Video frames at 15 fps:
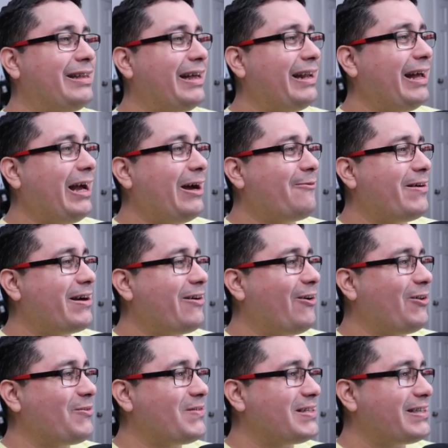that uh, we are
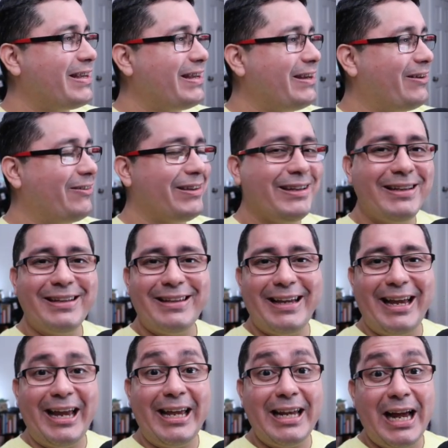always including it
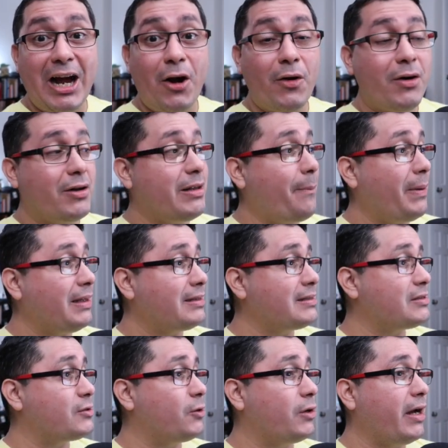in our
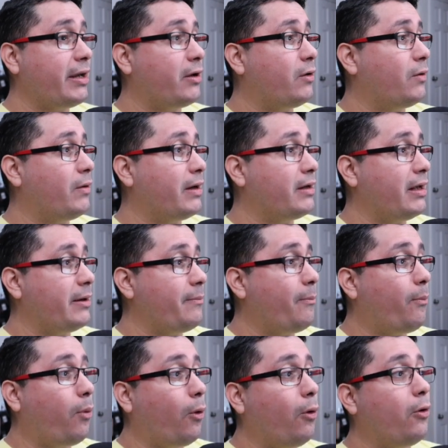dependencies. So I go and
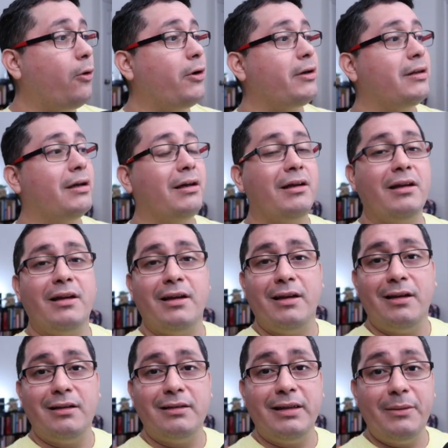import
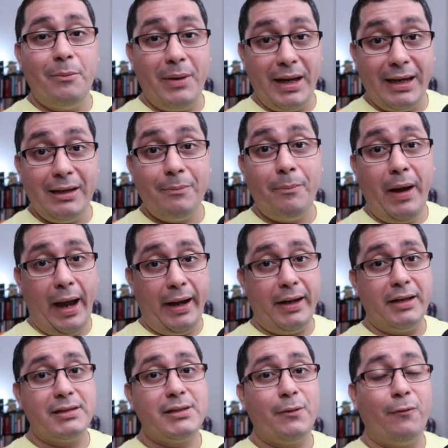the main
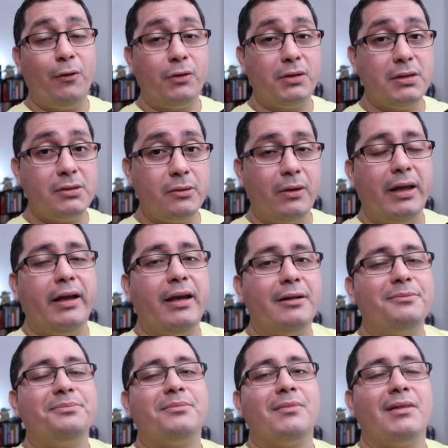package for this tool
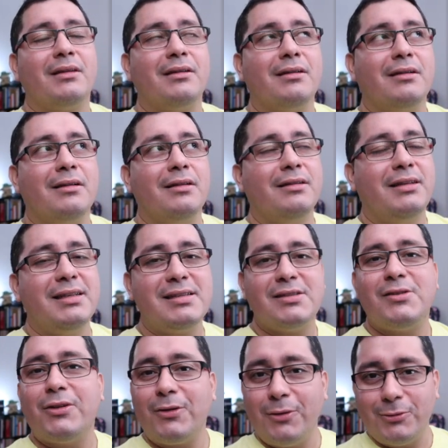again. This is
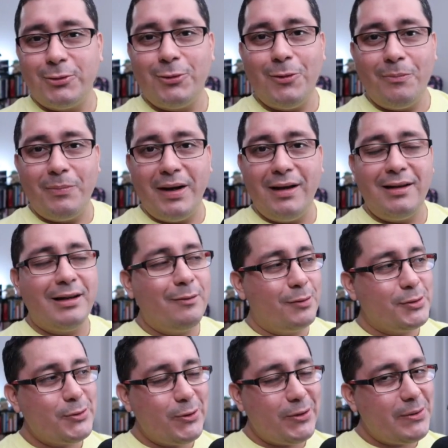not going to compile, and I
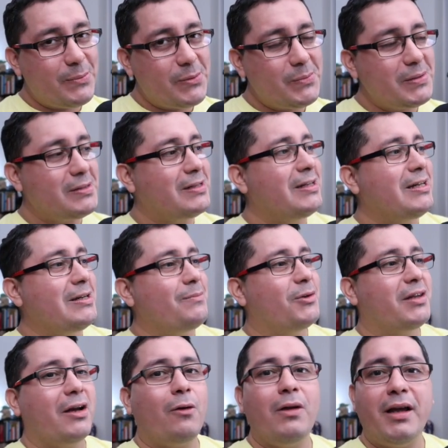will show you in a moment.
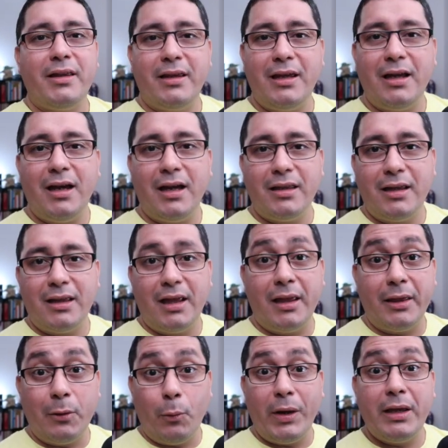But the whole idea and the, the,
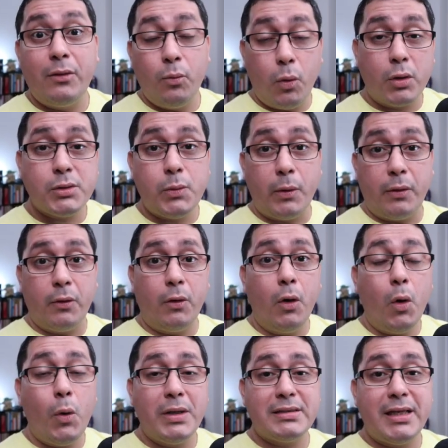the way it works with
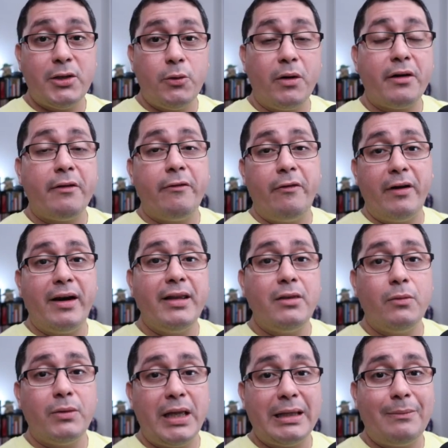Go is that you are referring
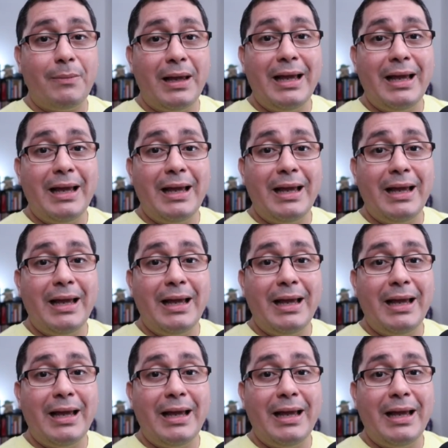to that